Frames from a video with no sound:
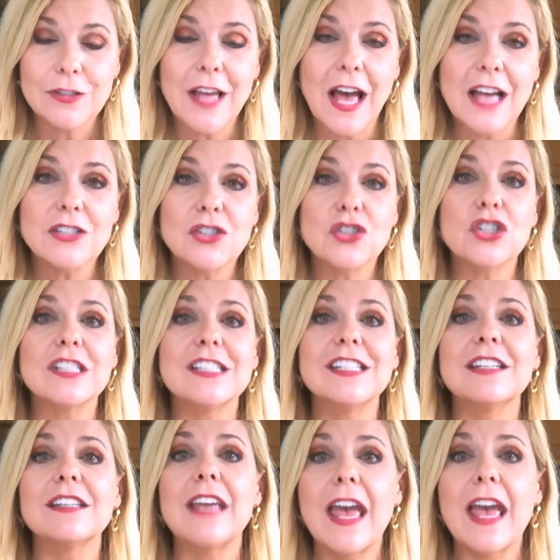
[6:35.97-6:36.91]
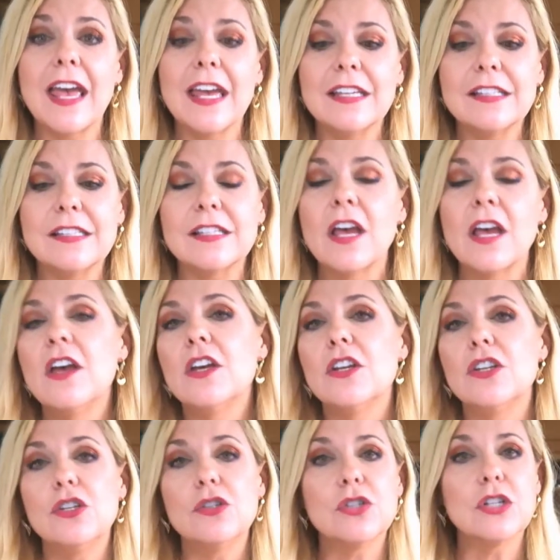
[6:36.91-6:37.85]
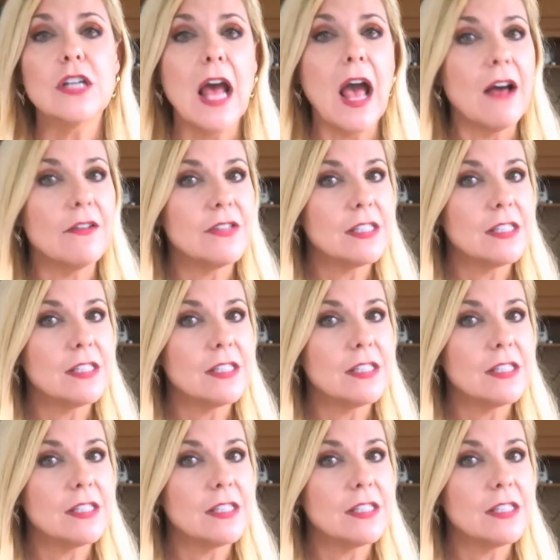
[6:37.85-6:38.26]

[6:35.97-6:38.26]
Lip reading: That's just in case you should have